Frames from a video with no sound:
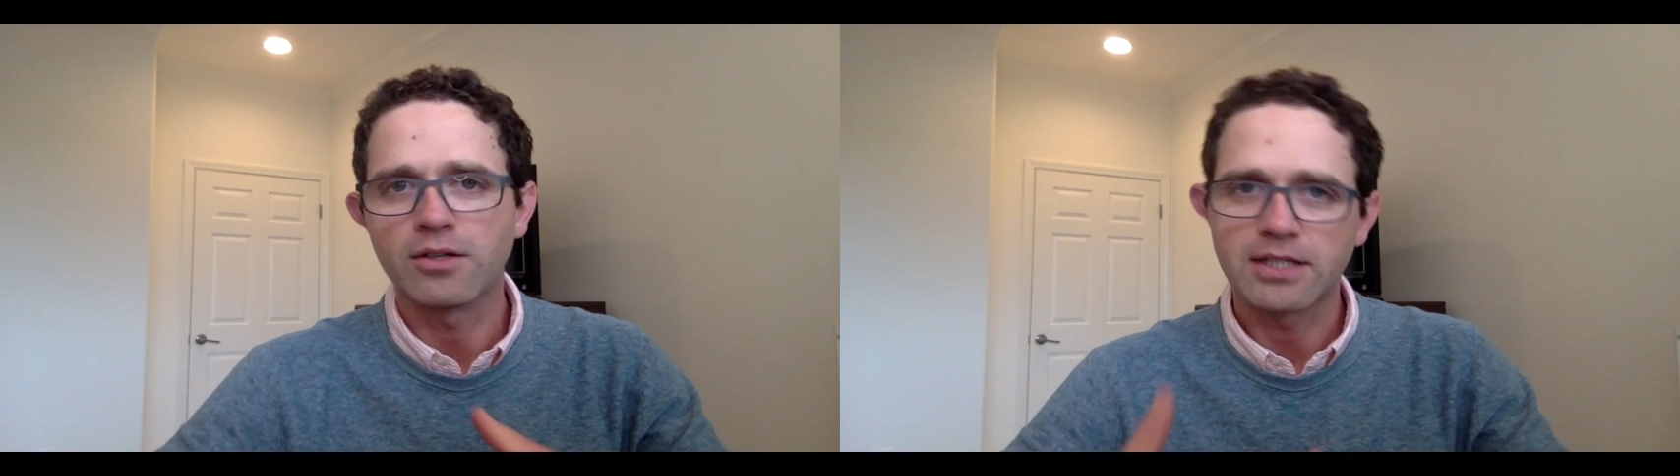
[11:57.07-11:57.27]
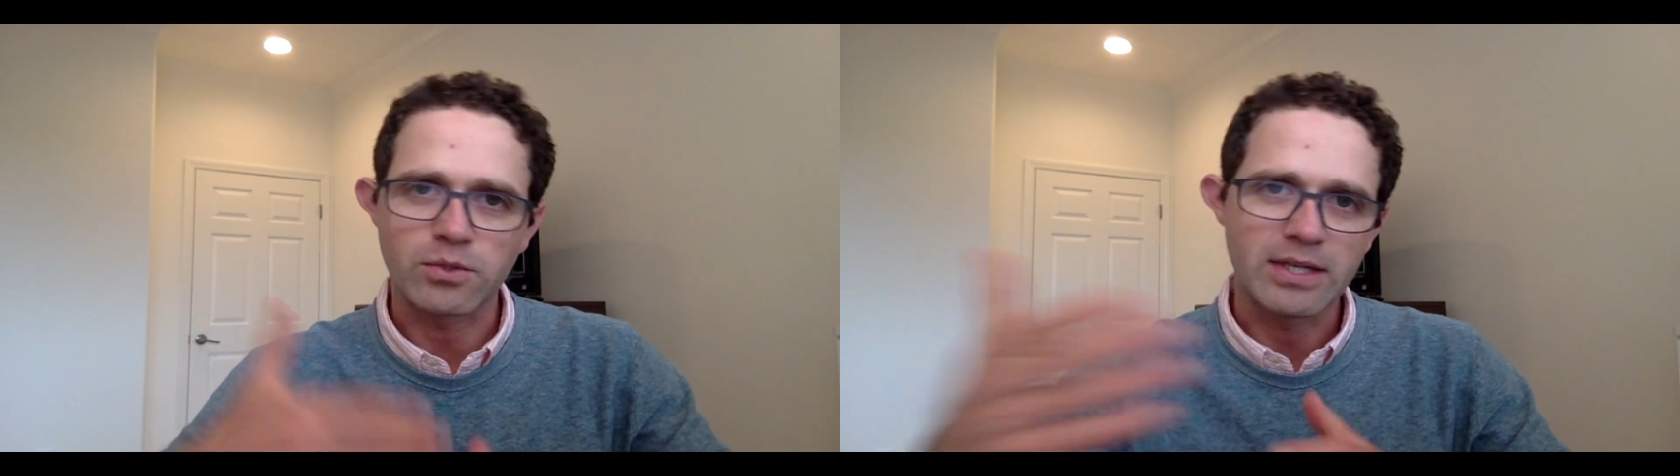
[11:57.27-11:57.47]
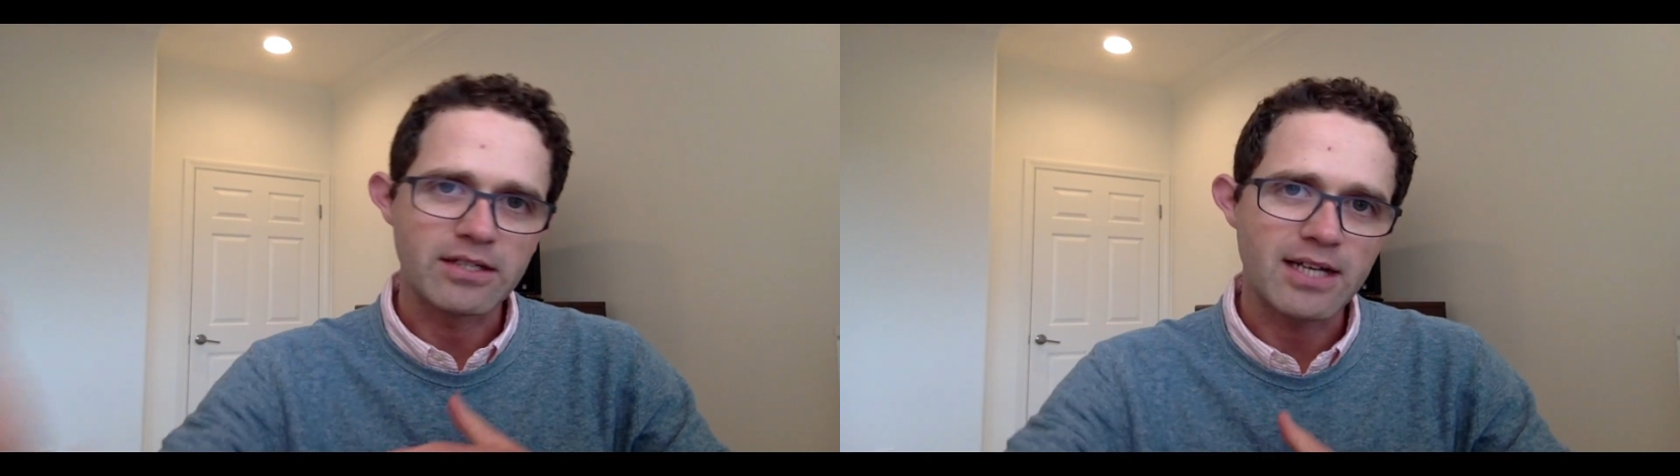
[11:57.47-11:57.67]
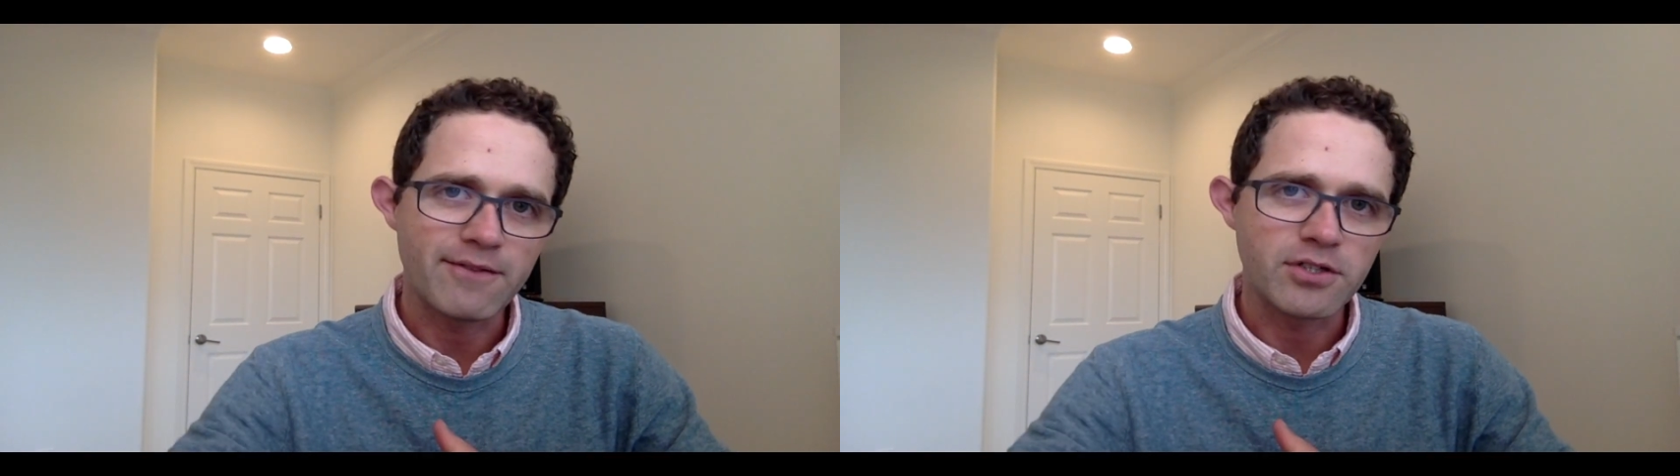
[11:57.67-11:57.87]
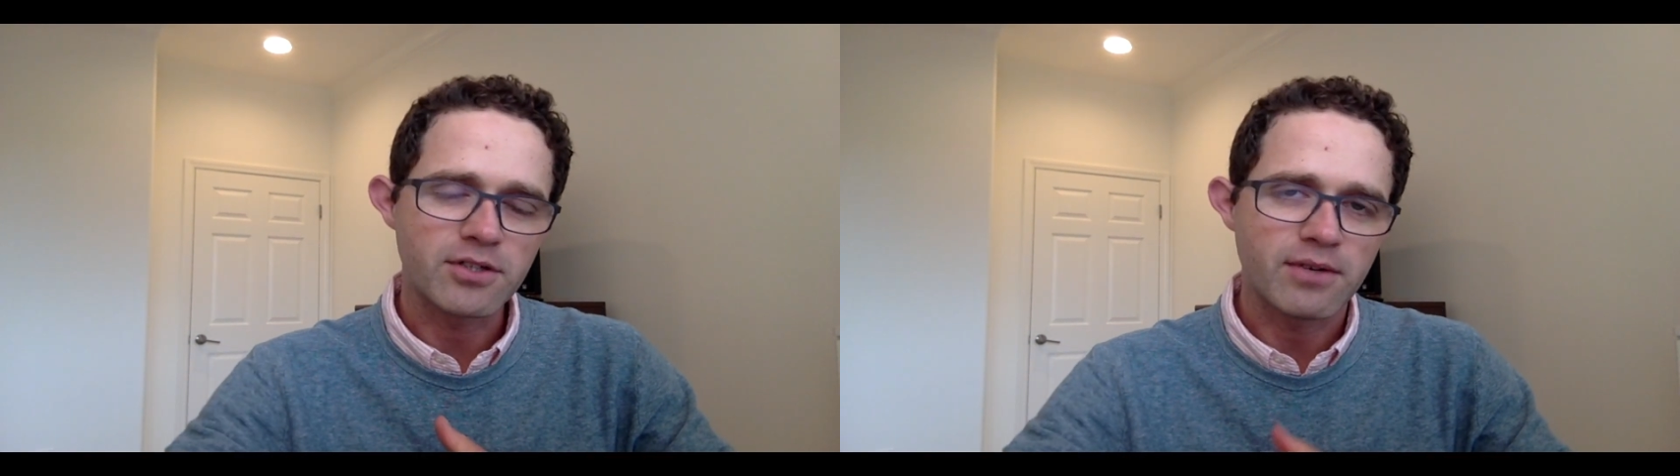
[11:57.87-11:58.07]
Let's wait till
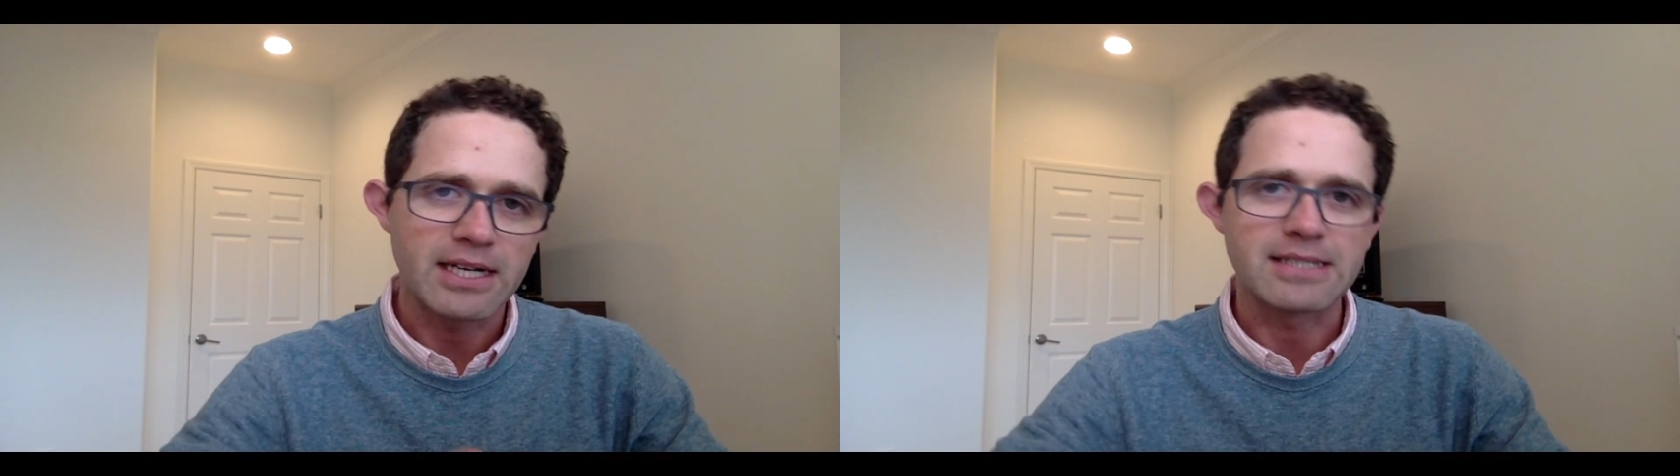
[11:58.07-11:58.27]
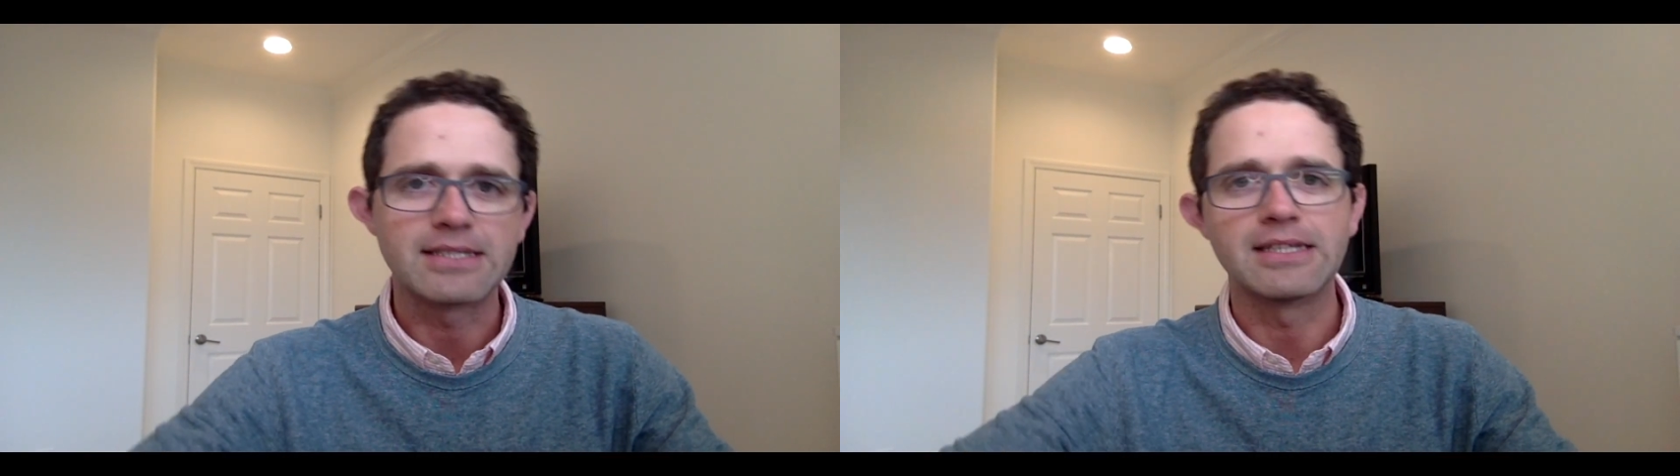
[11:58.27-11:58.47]
after your race,